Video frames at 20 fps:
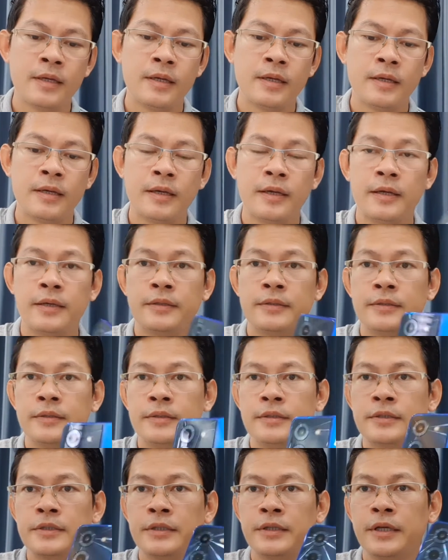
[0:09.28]

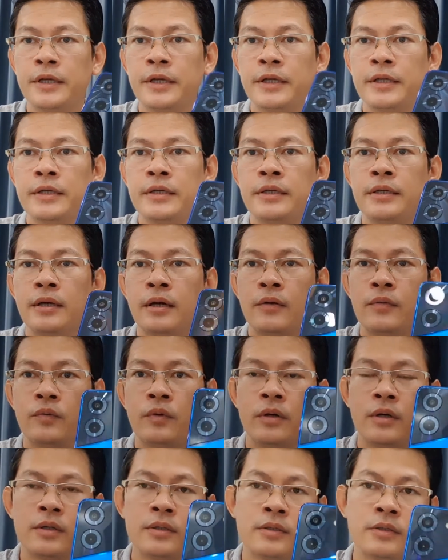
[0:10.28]
and today I
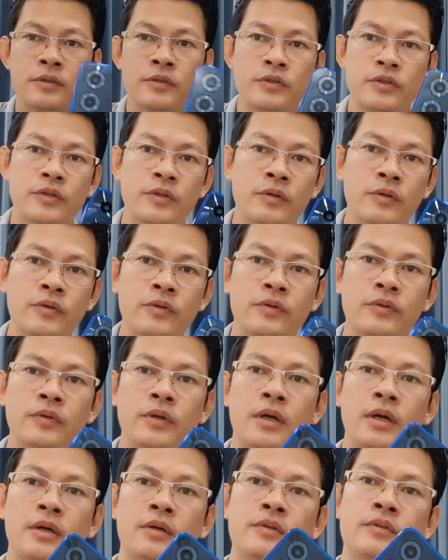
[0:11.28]
want to show you
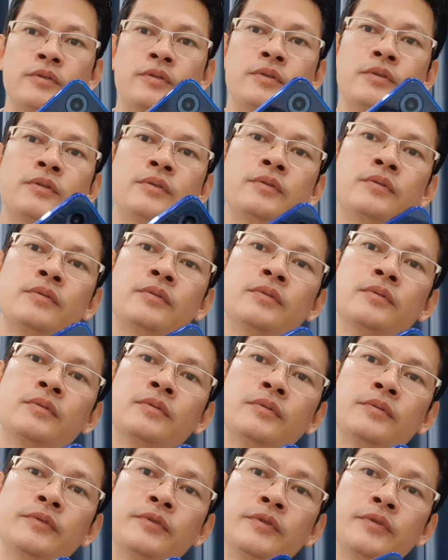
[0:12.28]
how to
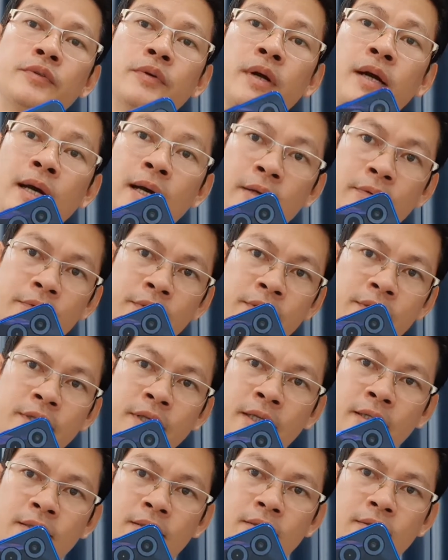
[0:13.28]
do hard
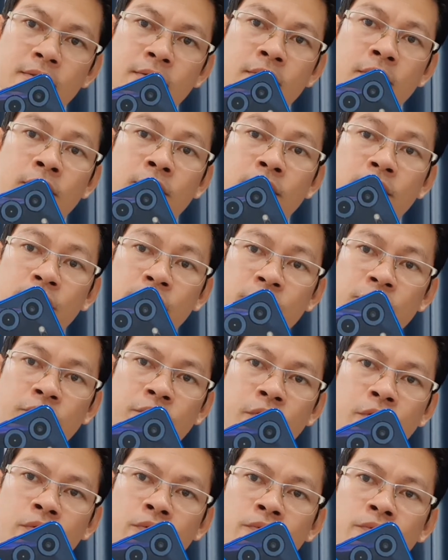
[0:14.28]
reset on this
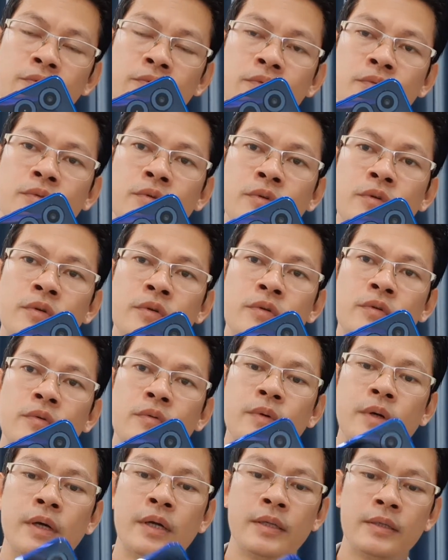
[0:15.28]
phone
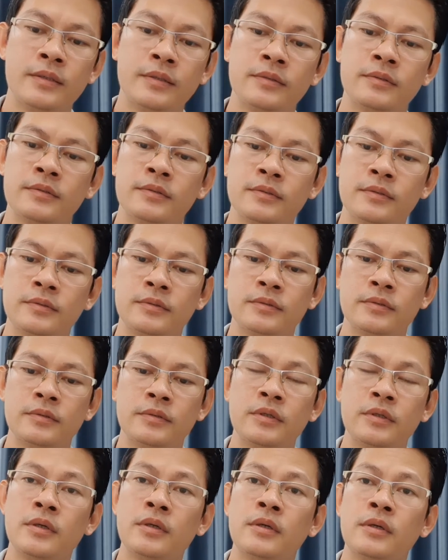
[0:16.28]
when
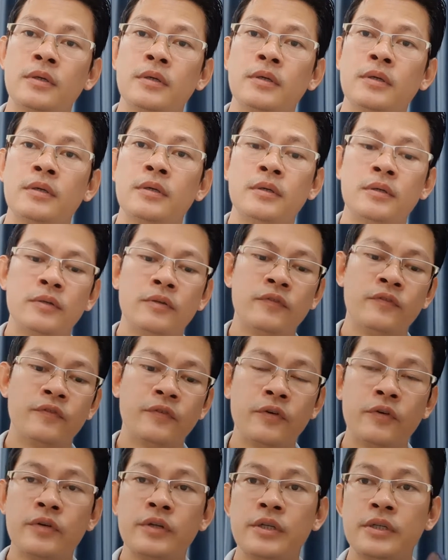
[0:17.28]
your
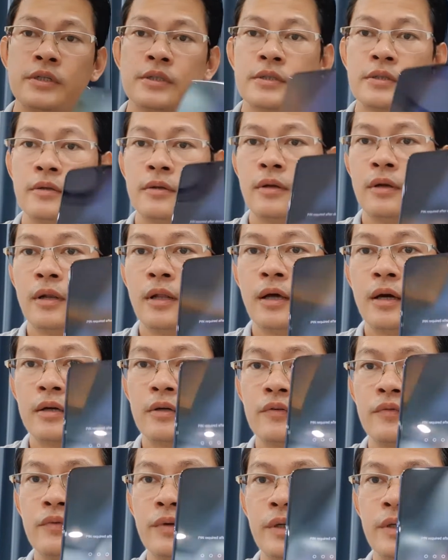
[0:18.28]
phone is
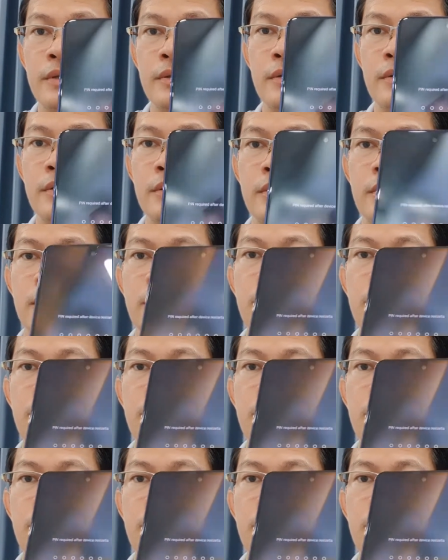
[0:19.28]
locked with a